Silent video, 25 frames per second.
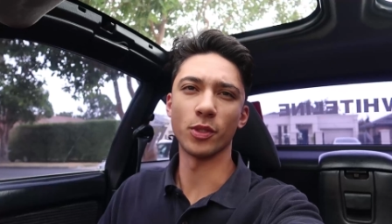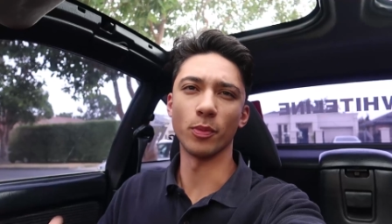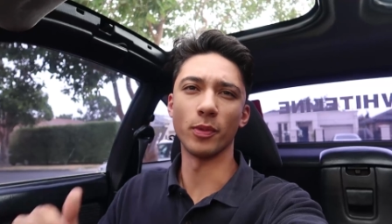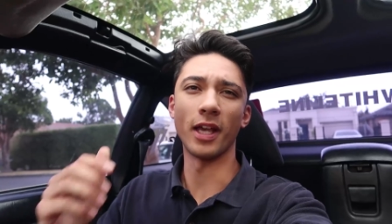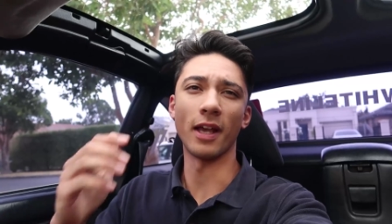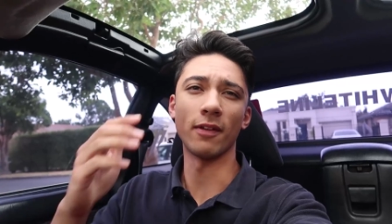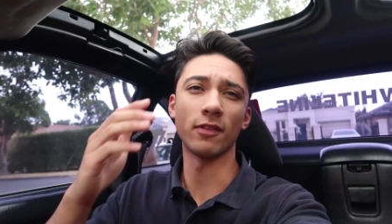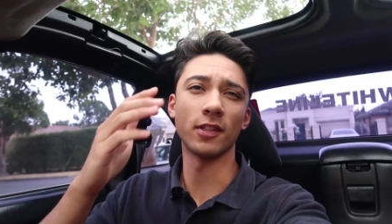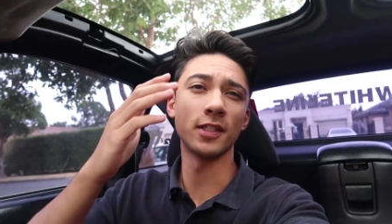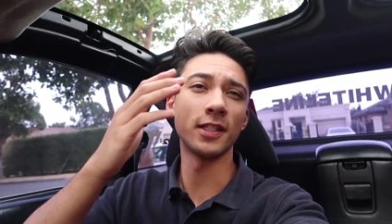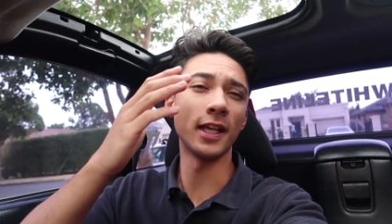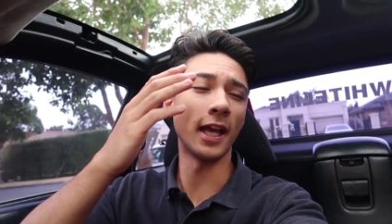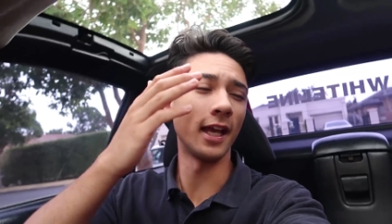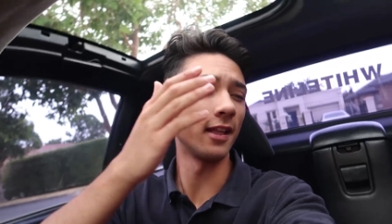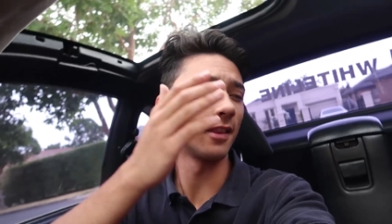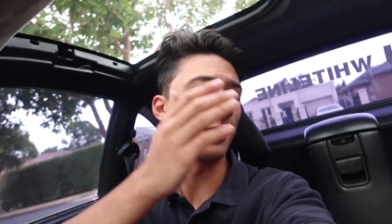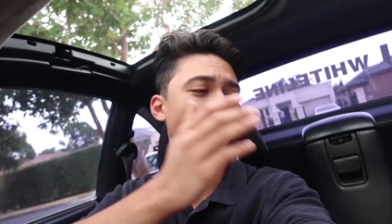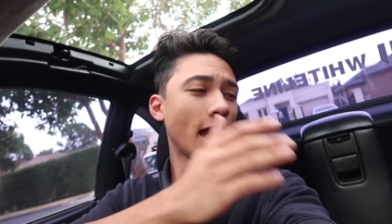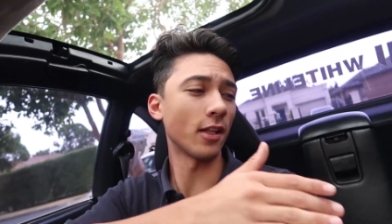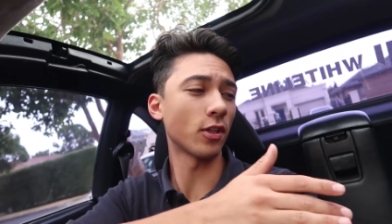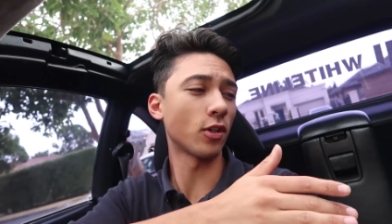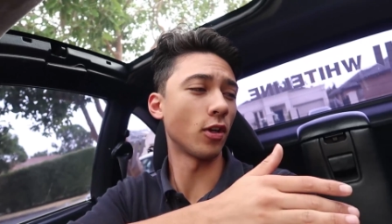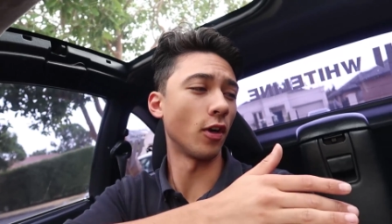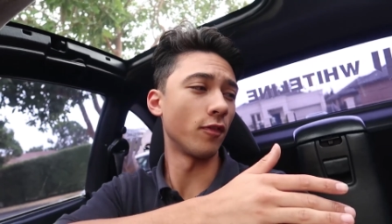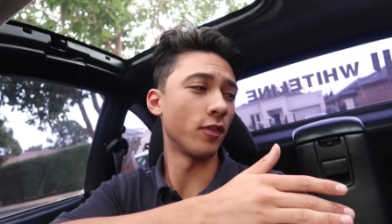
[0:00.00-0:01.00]
So we have to take
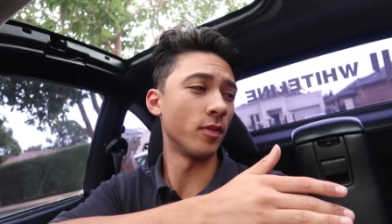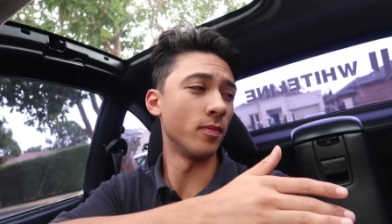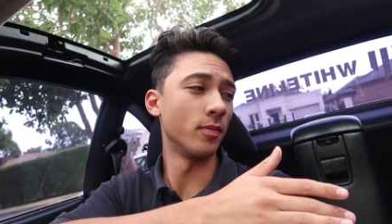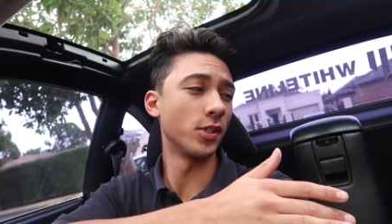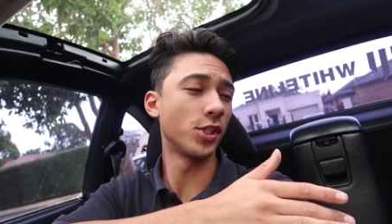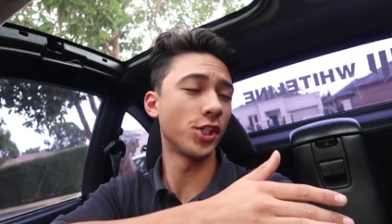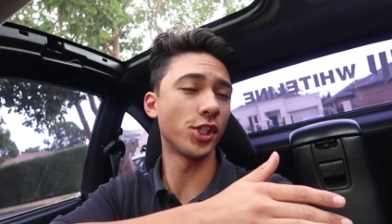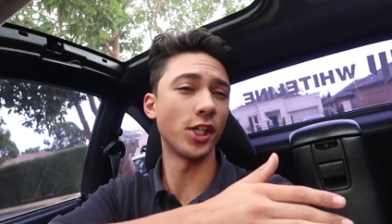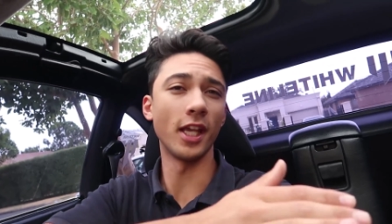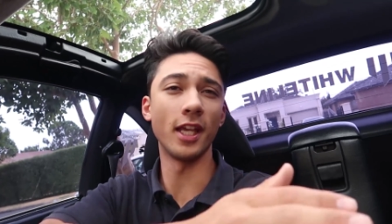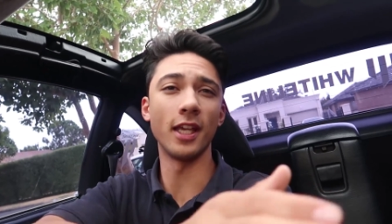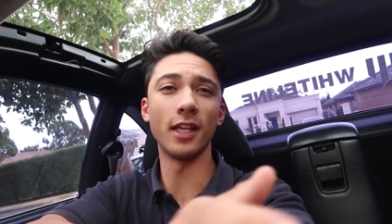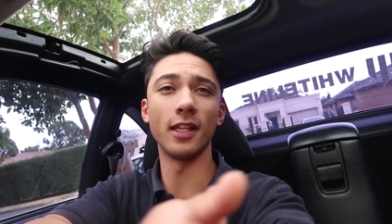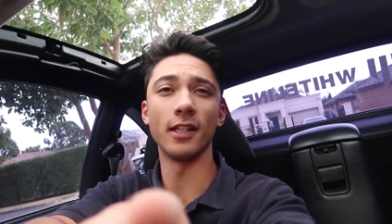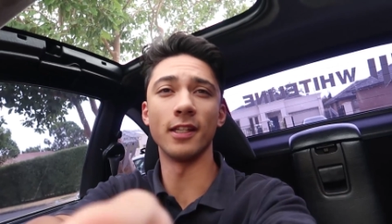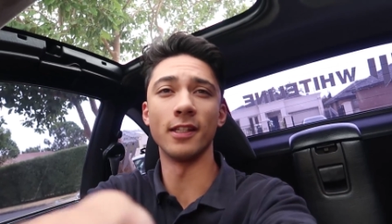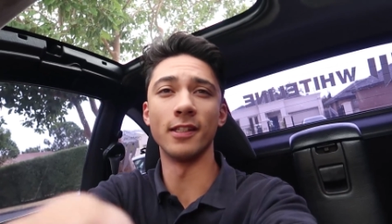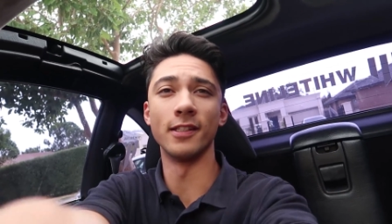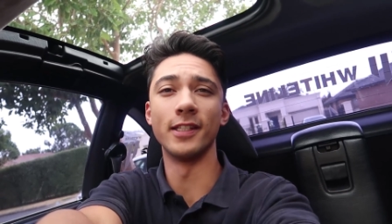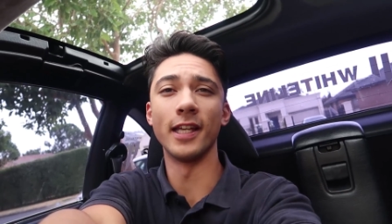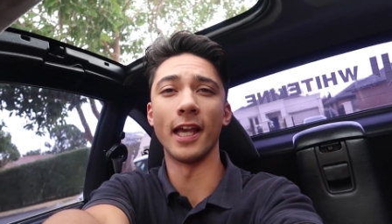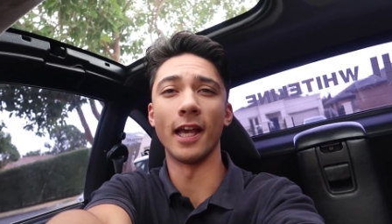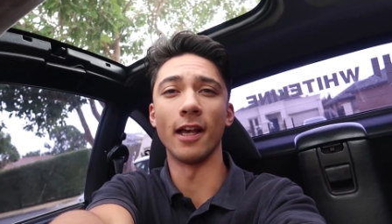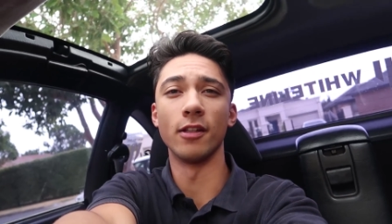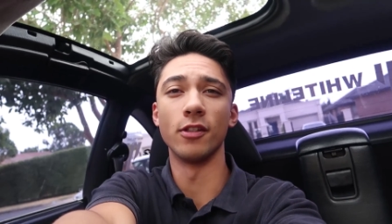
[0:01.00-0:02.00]
that coffee machine
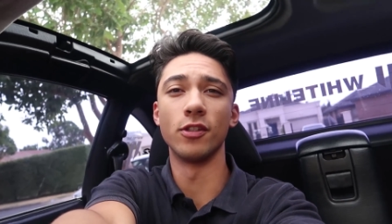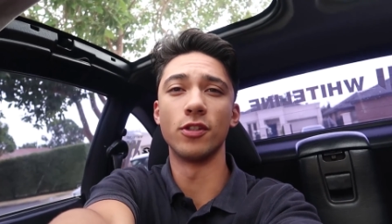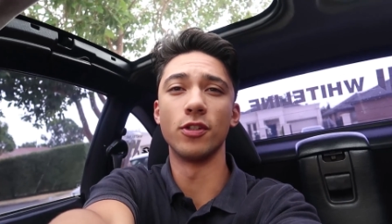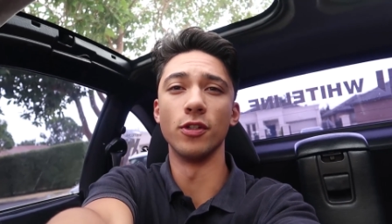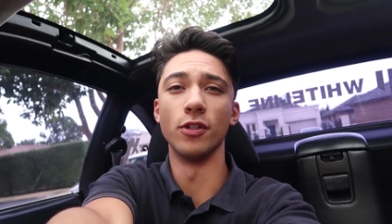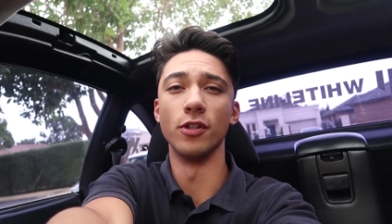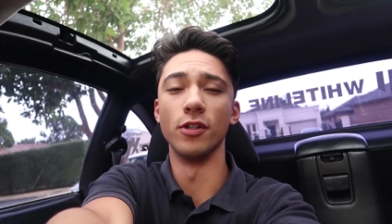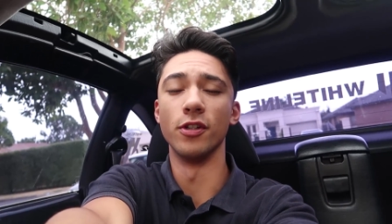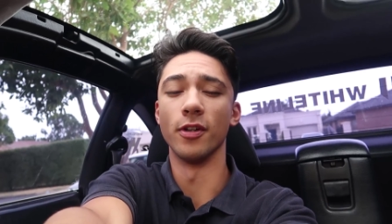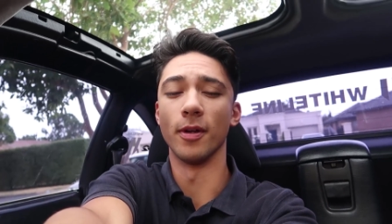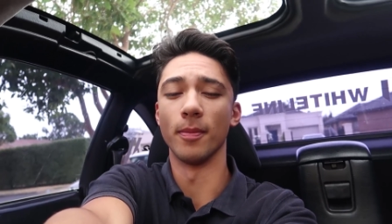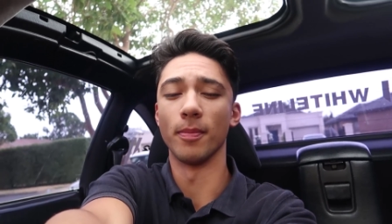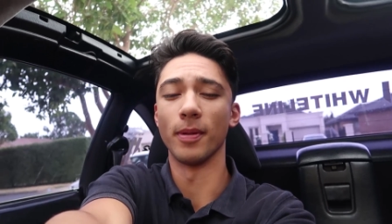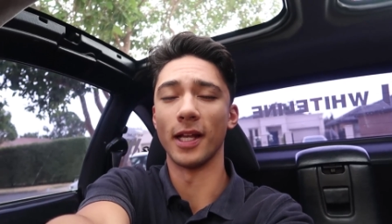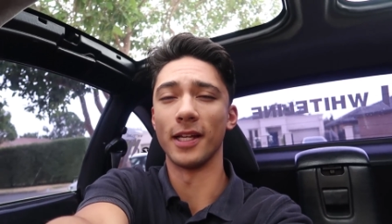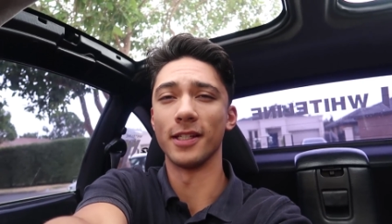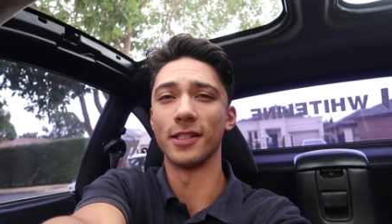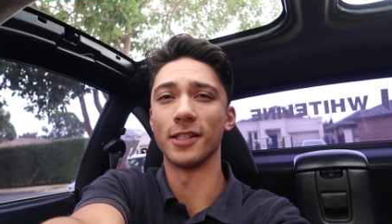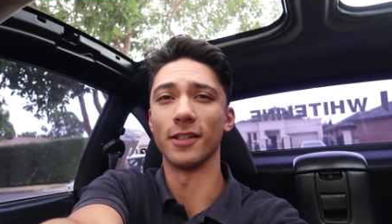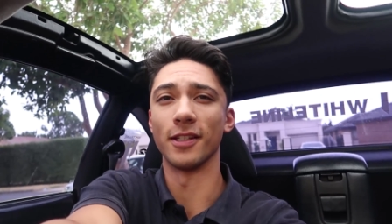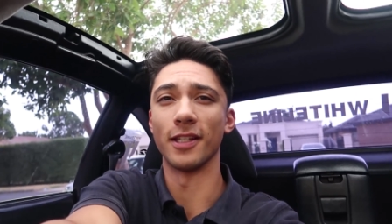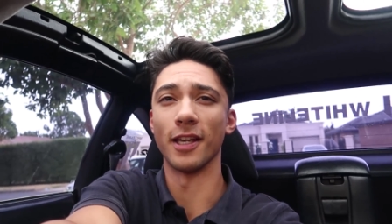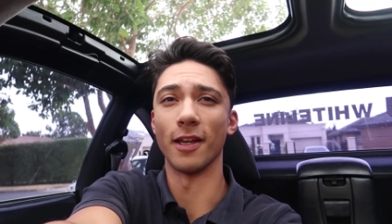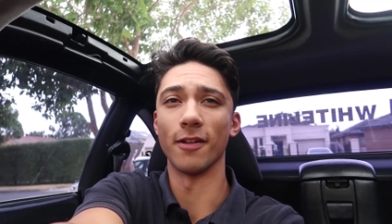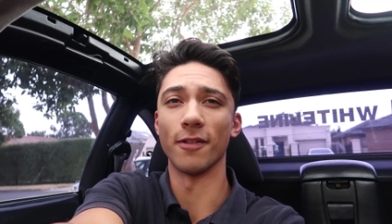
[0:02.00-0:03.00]
down to a
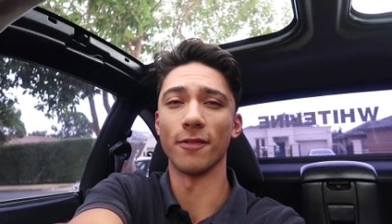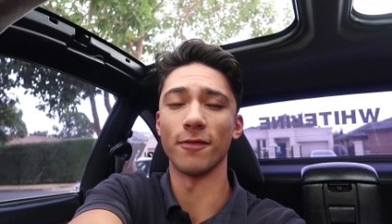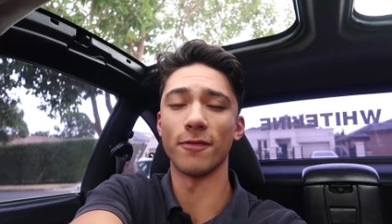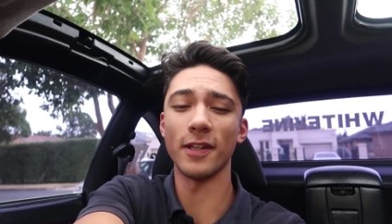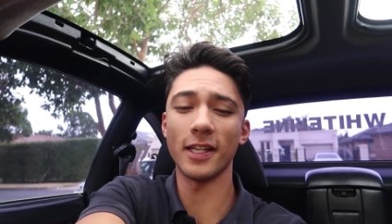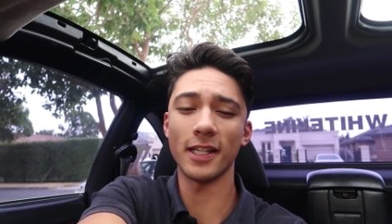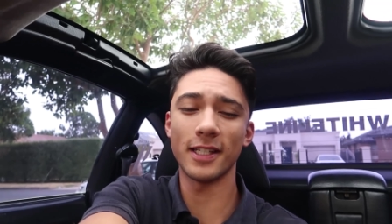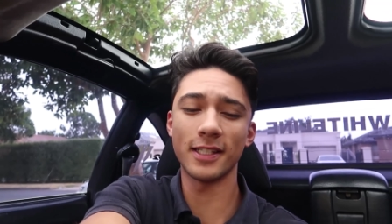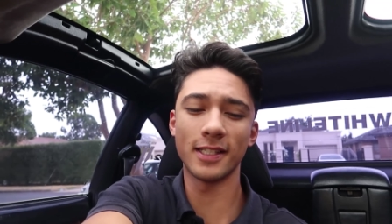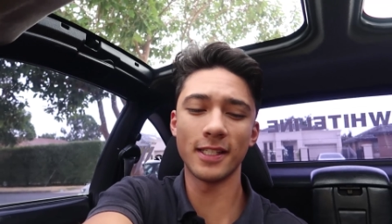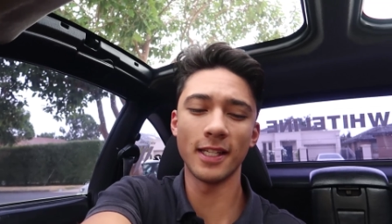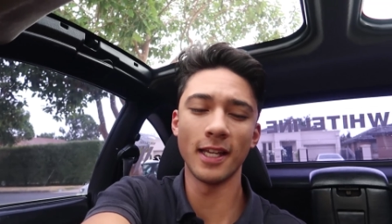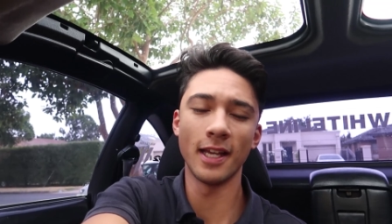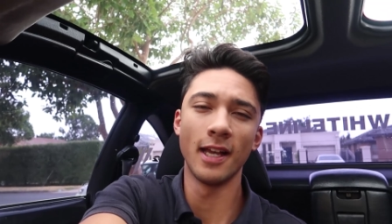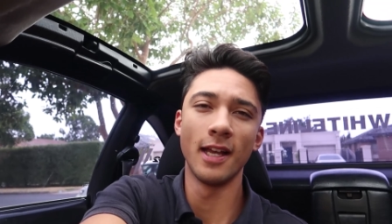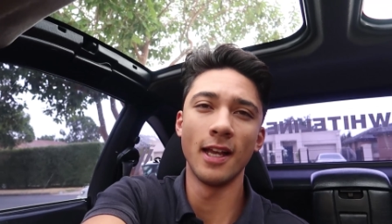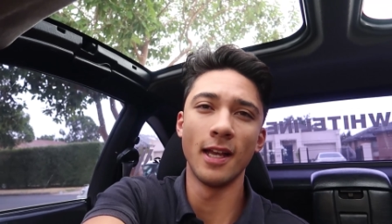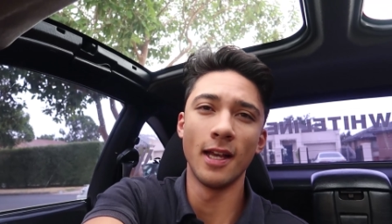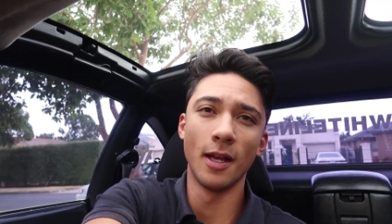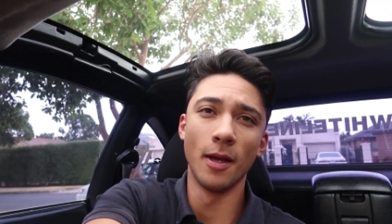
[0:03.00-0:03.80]
place to get it fixed